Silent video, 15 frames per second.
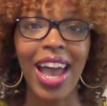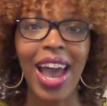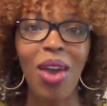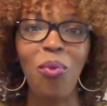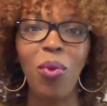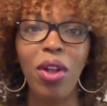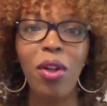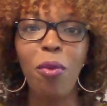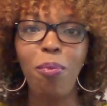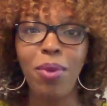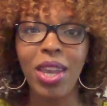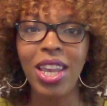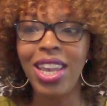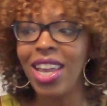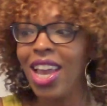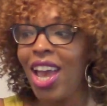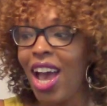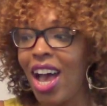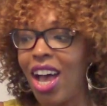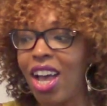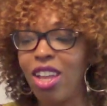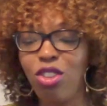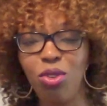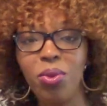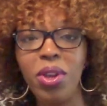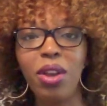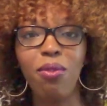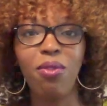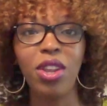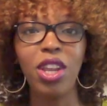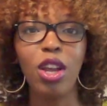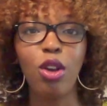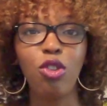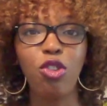I will be uh, doing a video